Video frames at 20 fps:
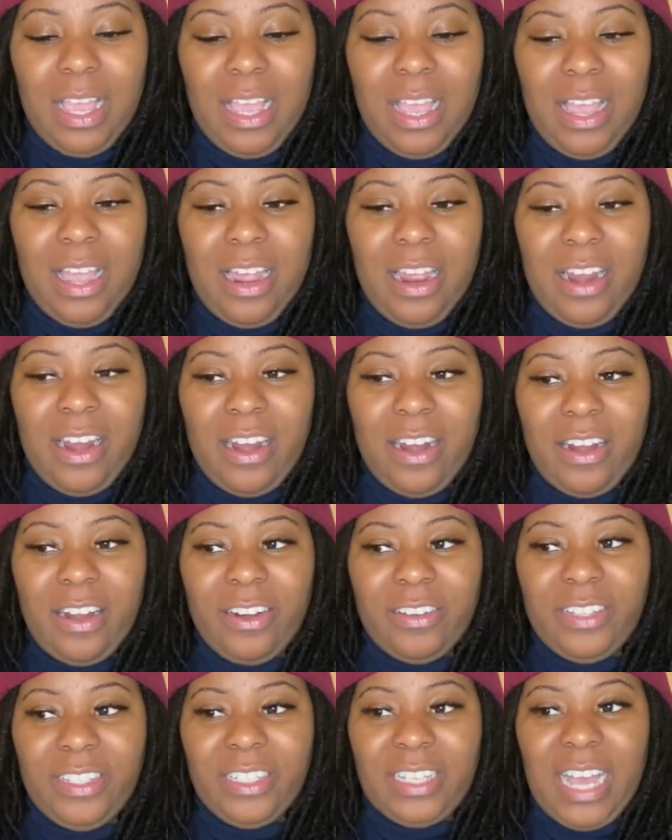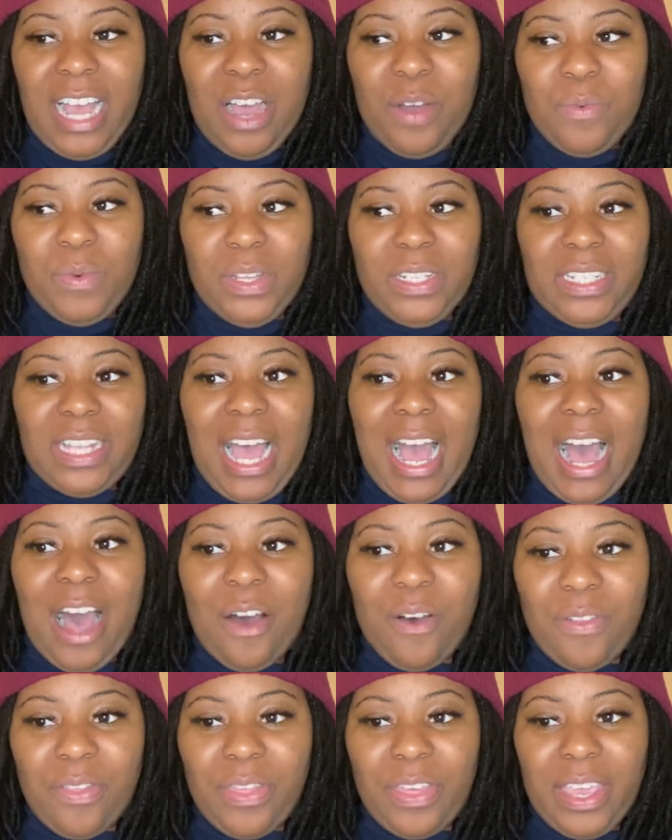Her style was
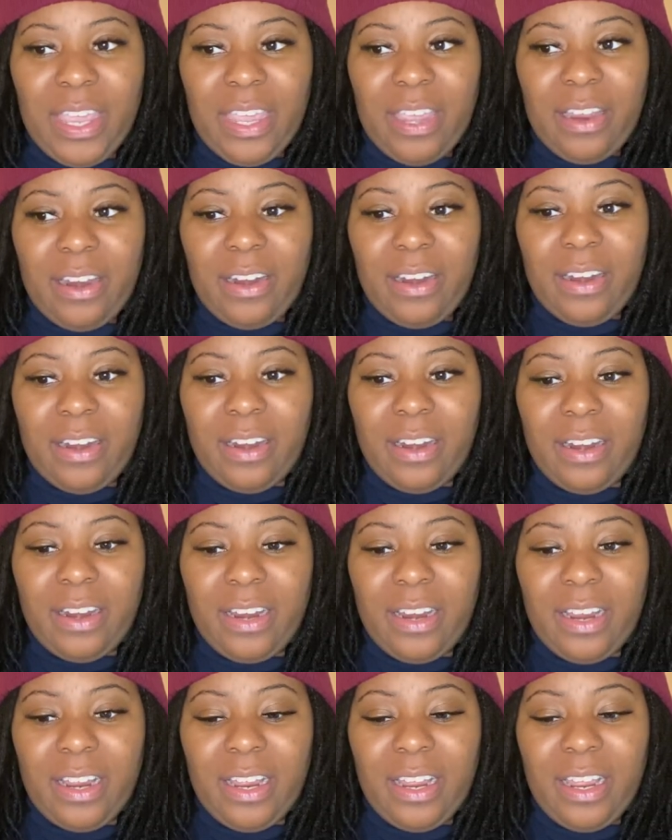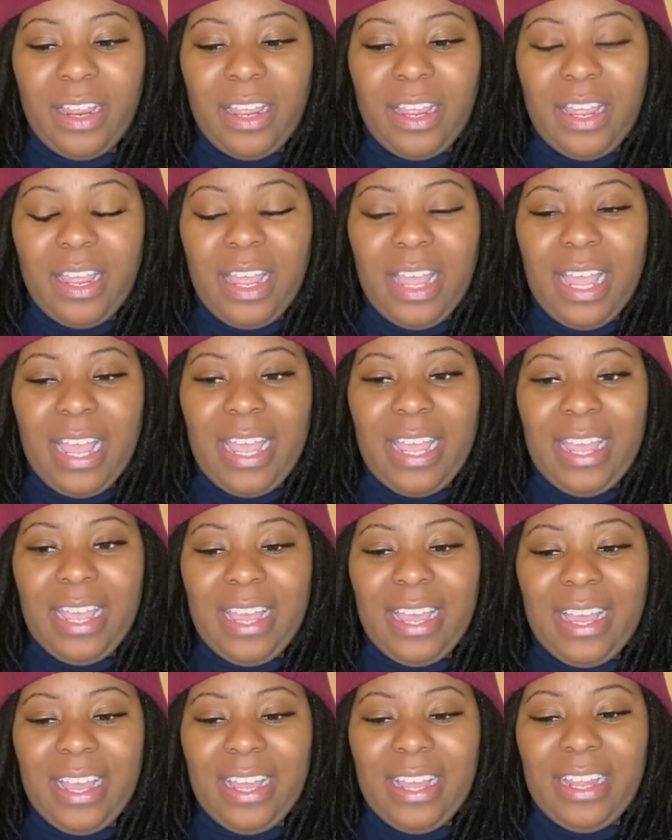out there
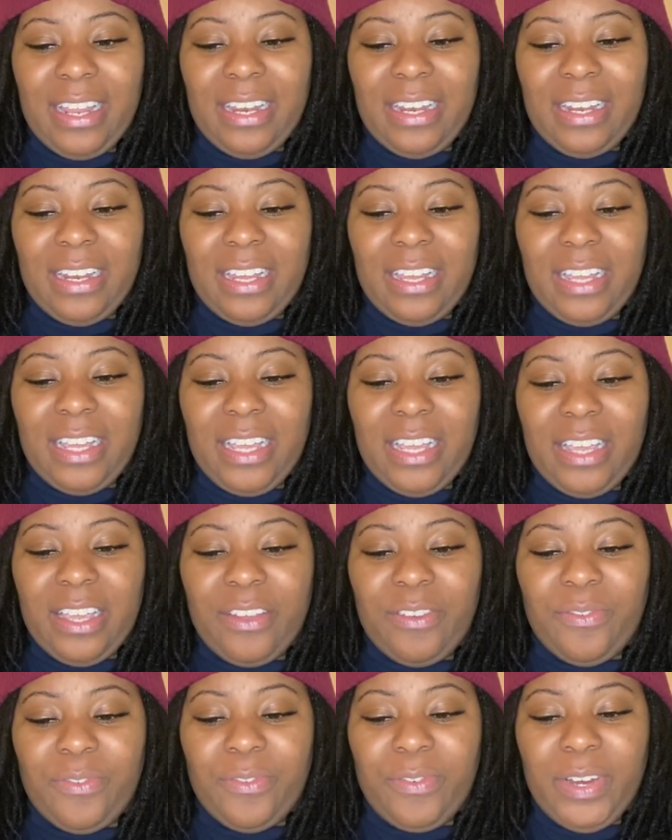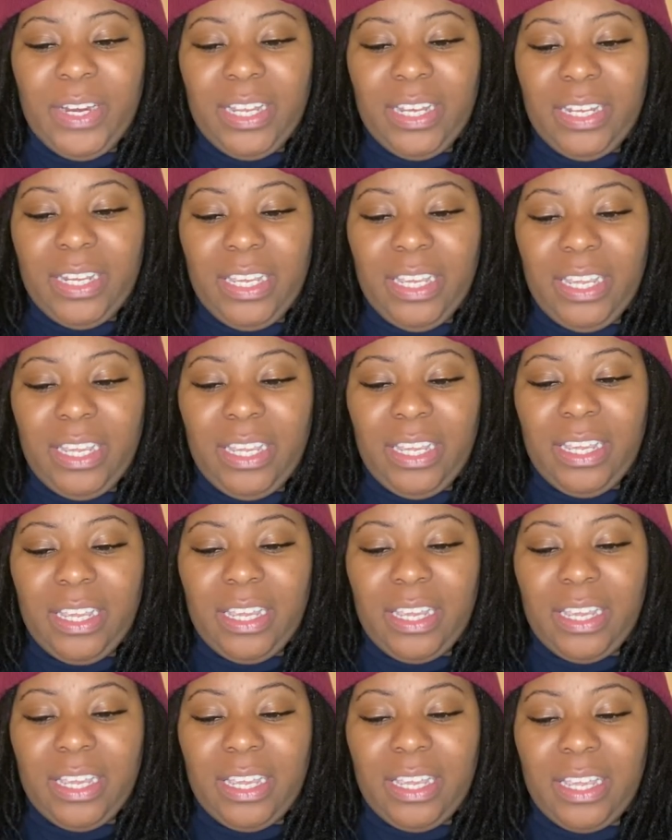and it
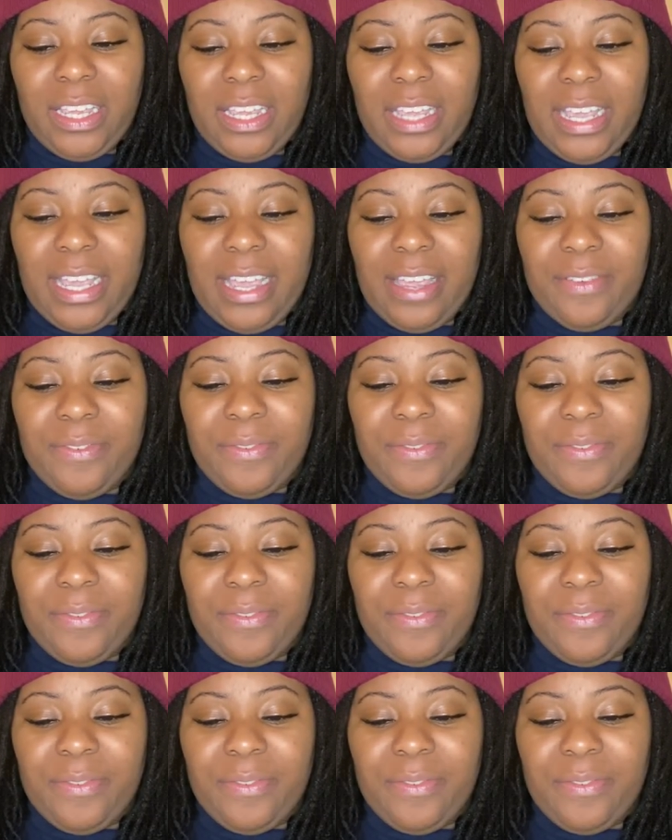really I